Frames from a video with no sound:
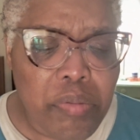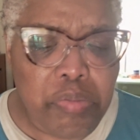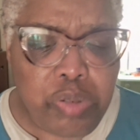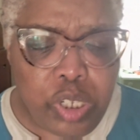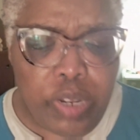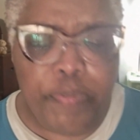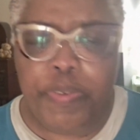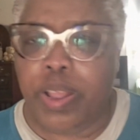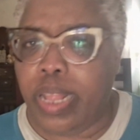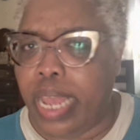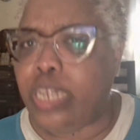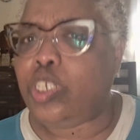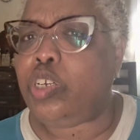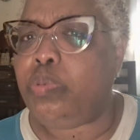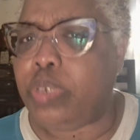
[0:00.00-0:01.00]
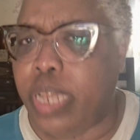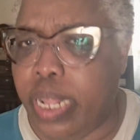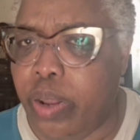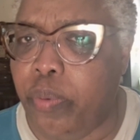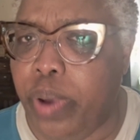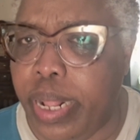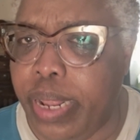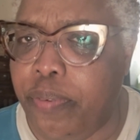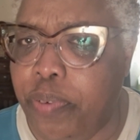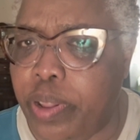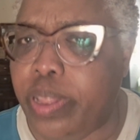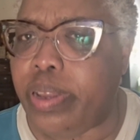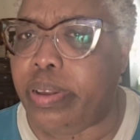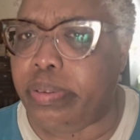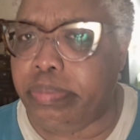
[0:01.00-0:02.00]
She felt like she was getting ready for
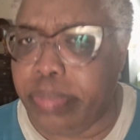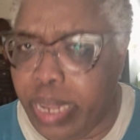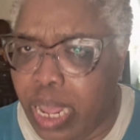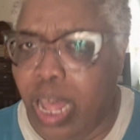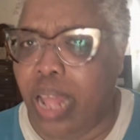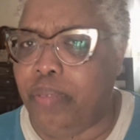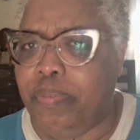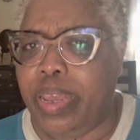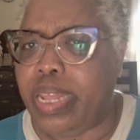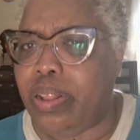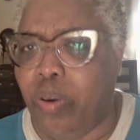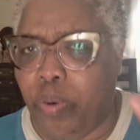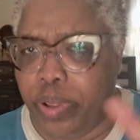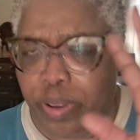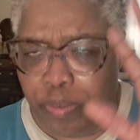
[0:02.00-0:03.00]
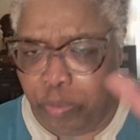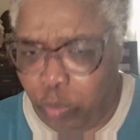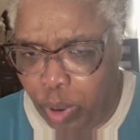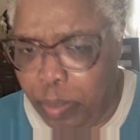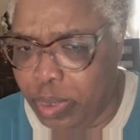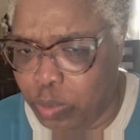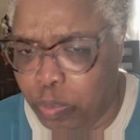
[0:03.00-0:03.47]
the convent or the women's